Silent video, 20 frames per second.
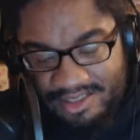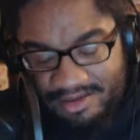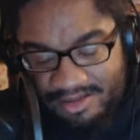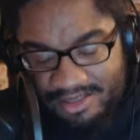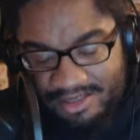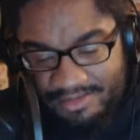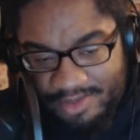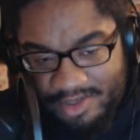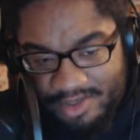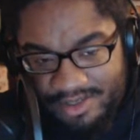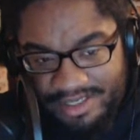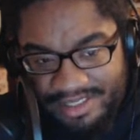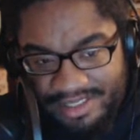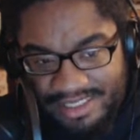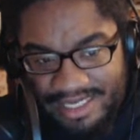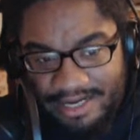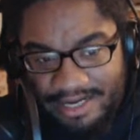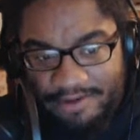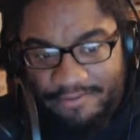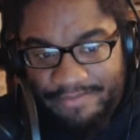community
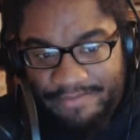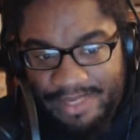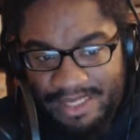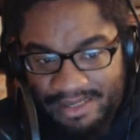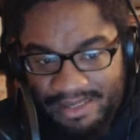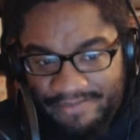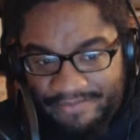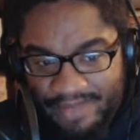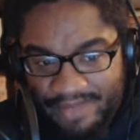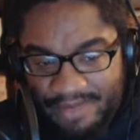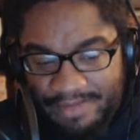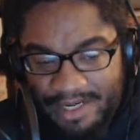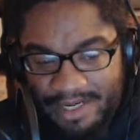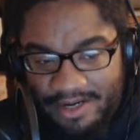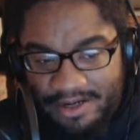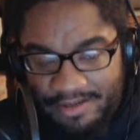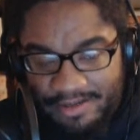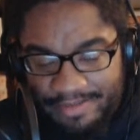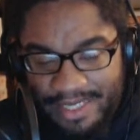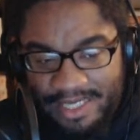to help make
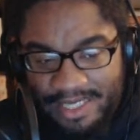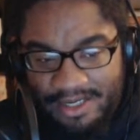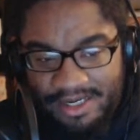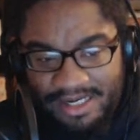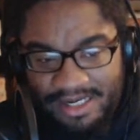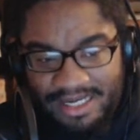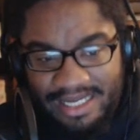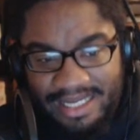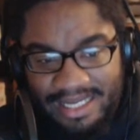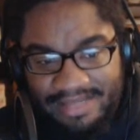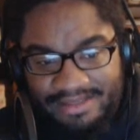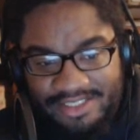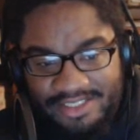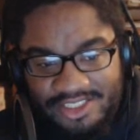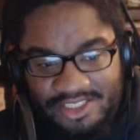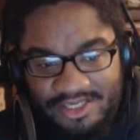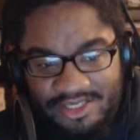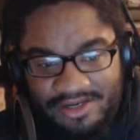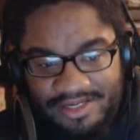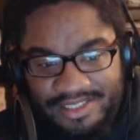America better, and this
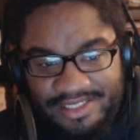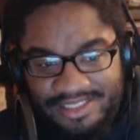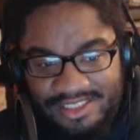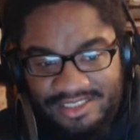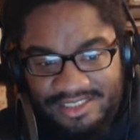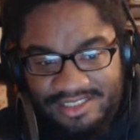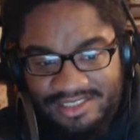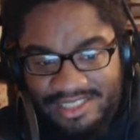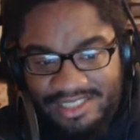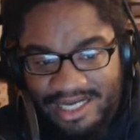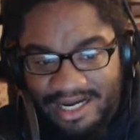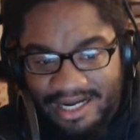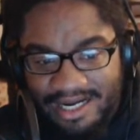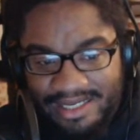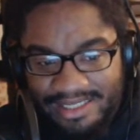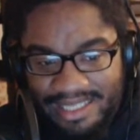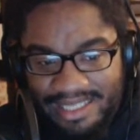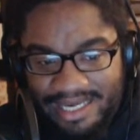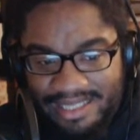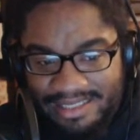shirt is just a
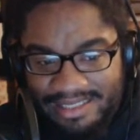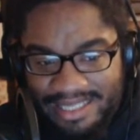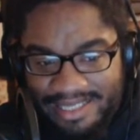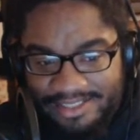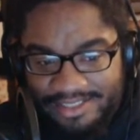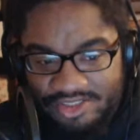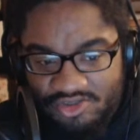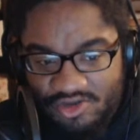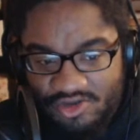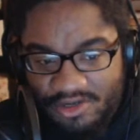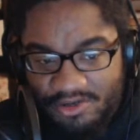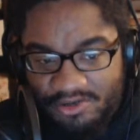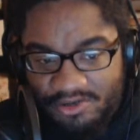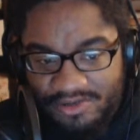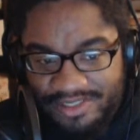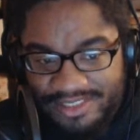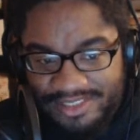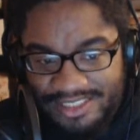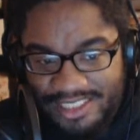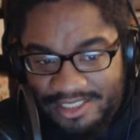sign that that struggle
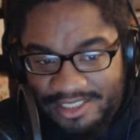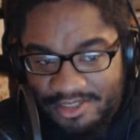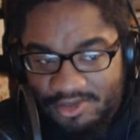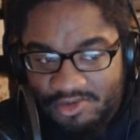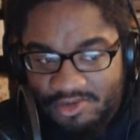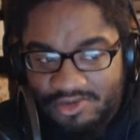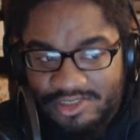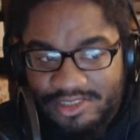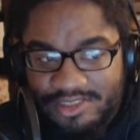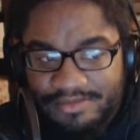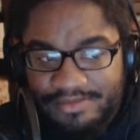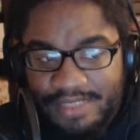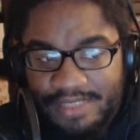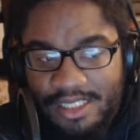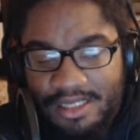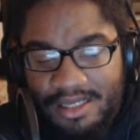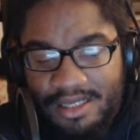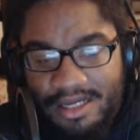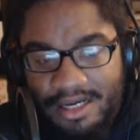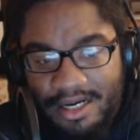continues.
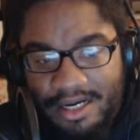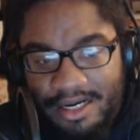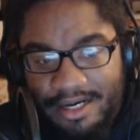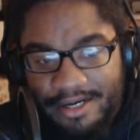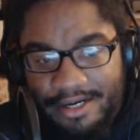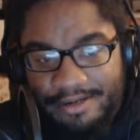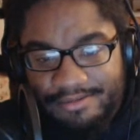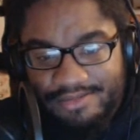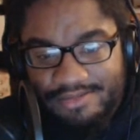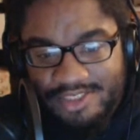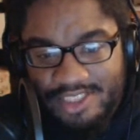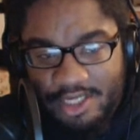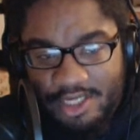Let's